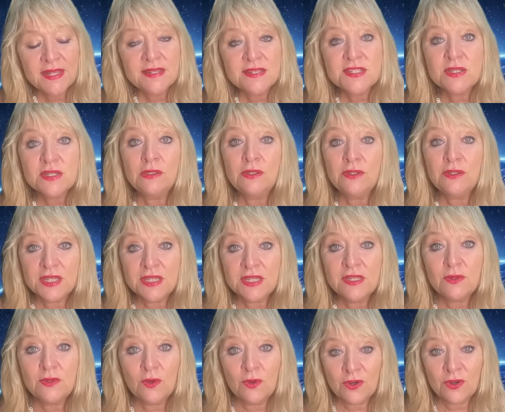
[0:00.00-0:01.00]
So looking
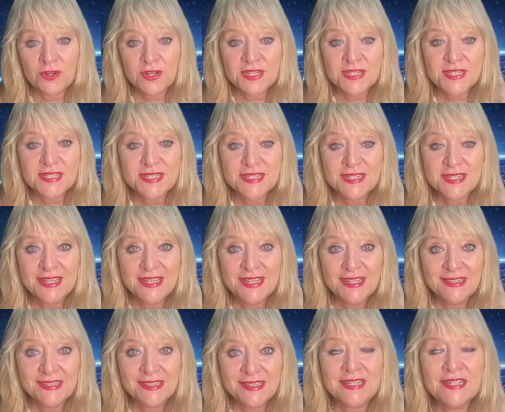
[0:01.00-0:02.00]
at auras,
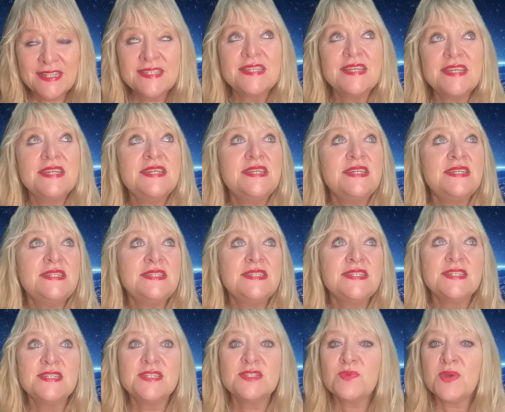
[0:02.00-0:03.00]
that is the
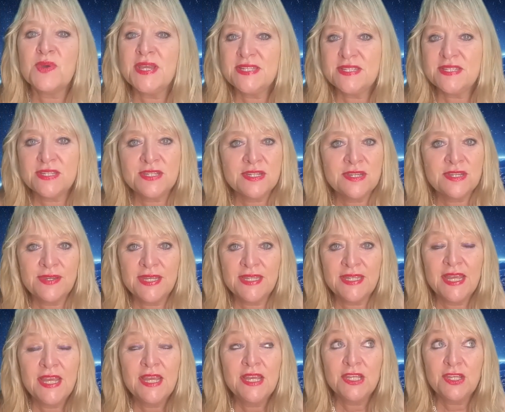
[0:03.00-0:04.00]
easiest way to do it.
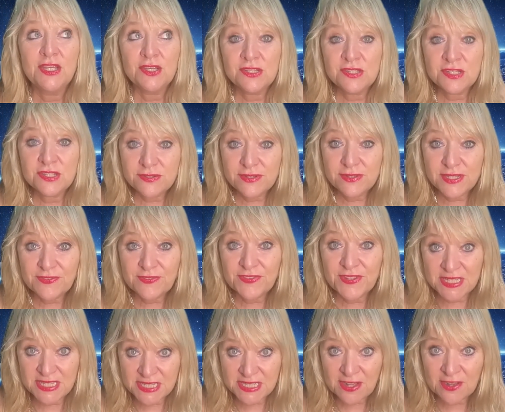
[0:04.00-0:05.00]
You can do it for
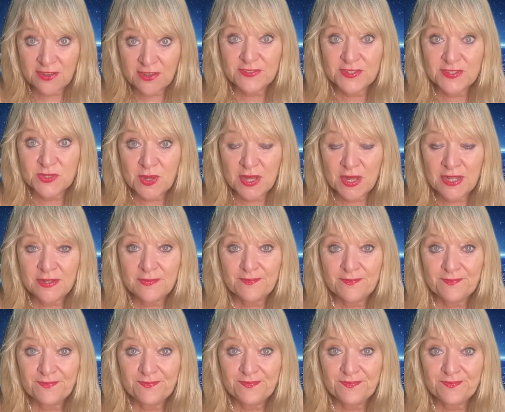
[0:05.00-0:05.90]
yourself as well.